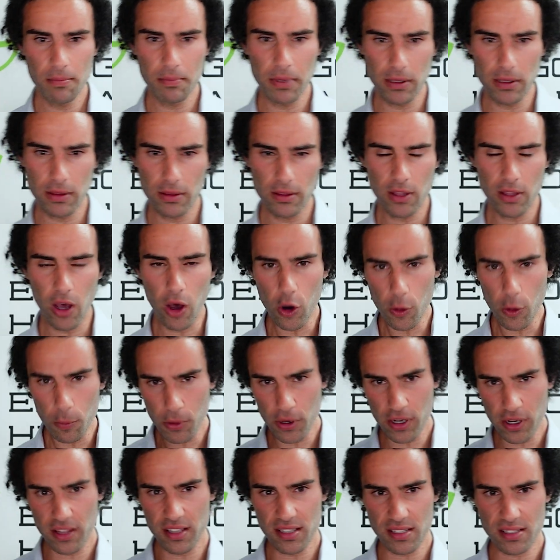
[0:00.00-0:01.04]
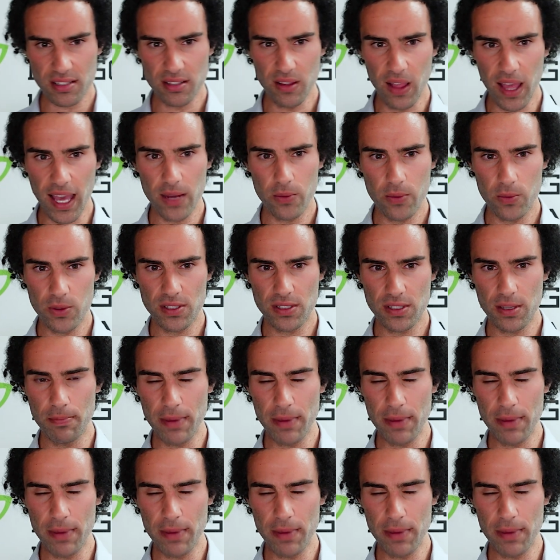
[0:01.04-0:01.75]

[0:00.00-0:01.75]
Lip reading: But the whole point of this slide was